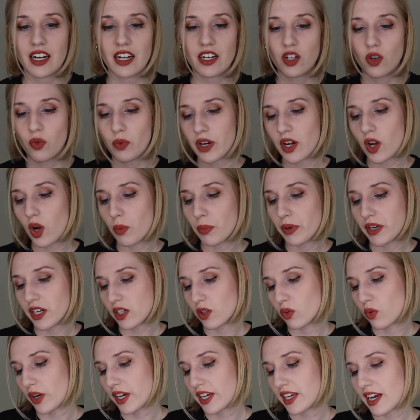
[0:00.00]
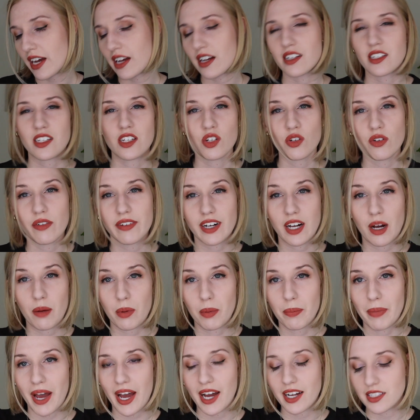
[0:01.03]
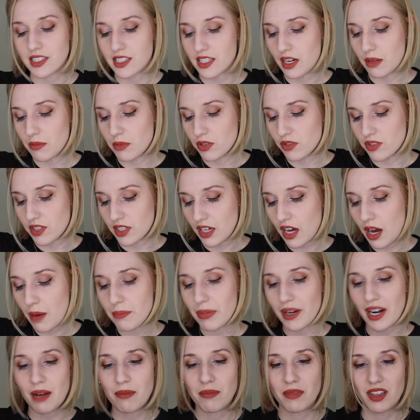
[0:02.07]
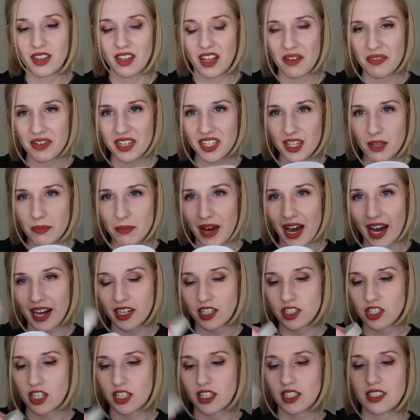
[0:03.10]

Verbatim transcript: I don't want to open it quite yet because I do have a couple pads that I'm using up, but I'm loving the packaging.